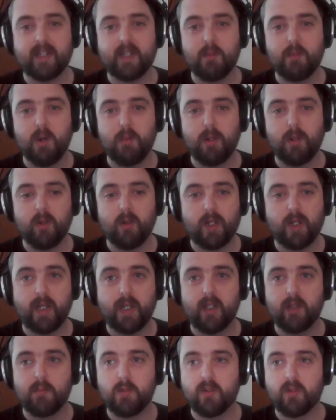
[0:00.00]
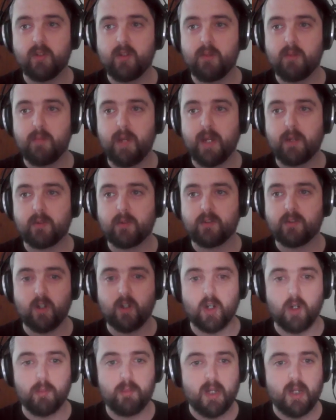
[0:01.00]
them up and looking at them under the
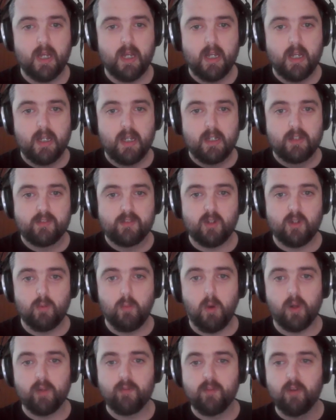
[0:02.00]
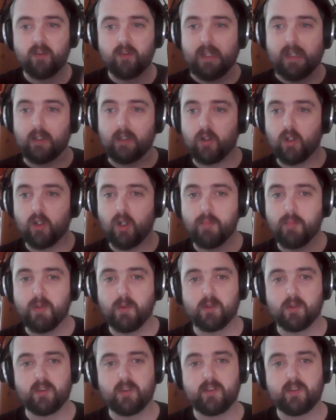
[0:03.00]
microscope. So one of those little
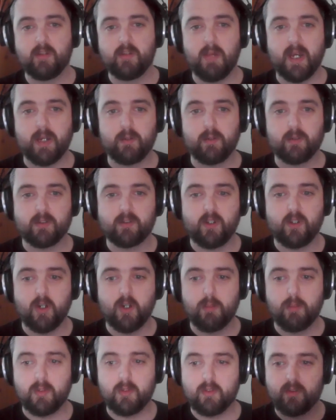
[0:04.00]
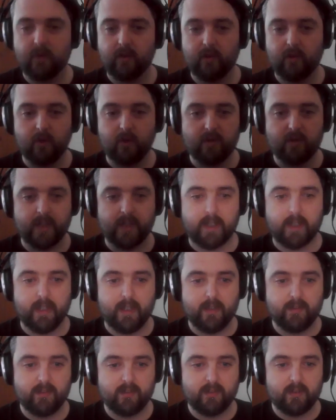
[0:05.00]
globules under the microscope looks like
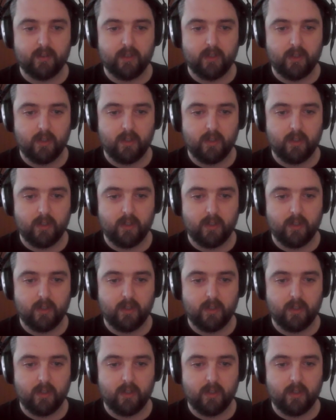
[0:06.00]
this.